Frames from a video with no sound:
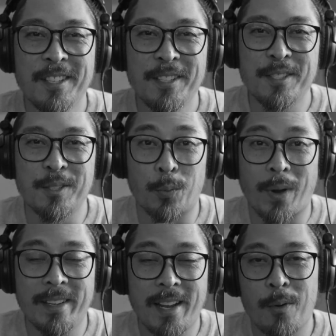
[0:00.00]
So
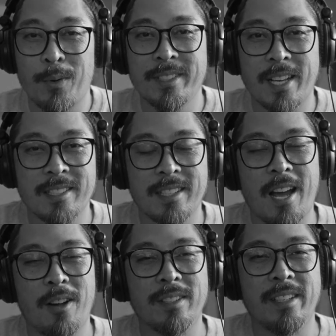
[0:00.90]
right now we're testing
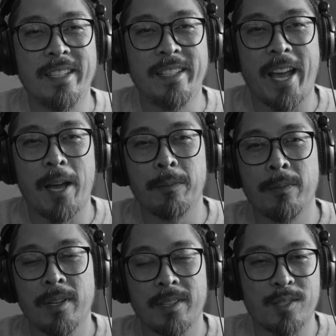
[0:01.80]
out Ecamm
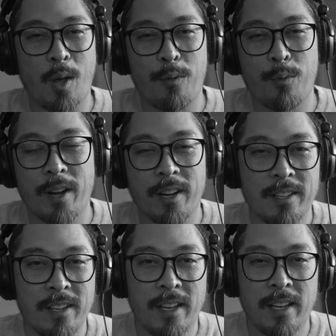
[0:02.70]
software.
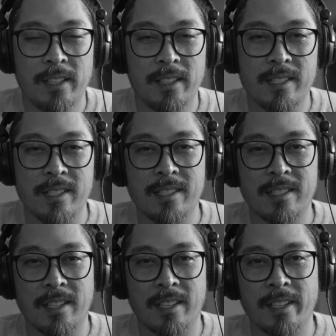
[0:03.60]
This is
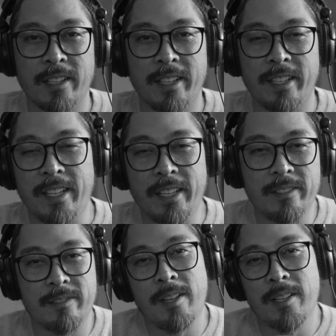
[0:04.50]
a
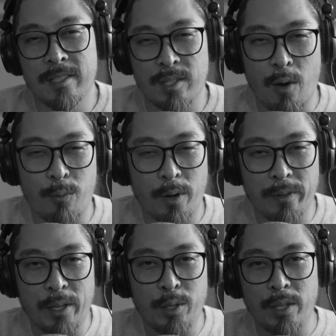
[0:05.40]
software
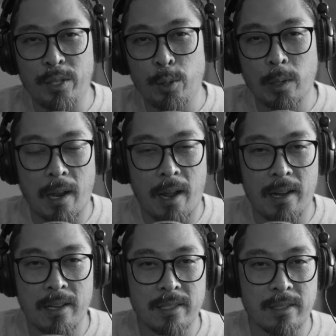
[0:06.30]
that you can
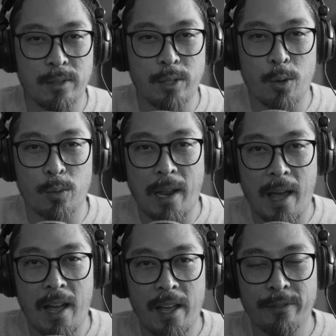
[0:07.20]
utilize to go
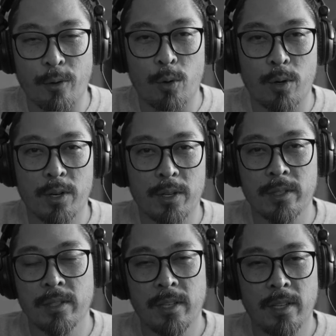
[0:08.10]
live or
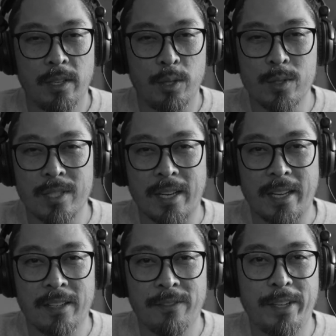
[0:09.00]
use it
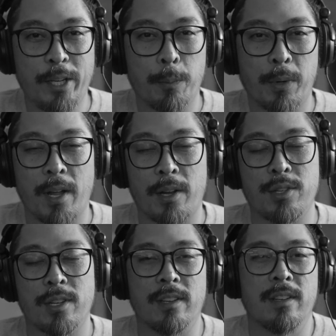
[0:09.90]
in video
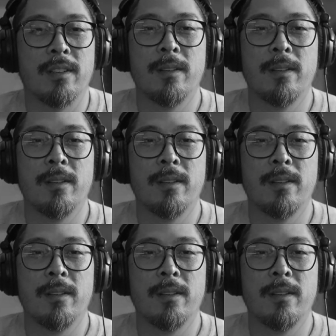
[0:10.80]
production.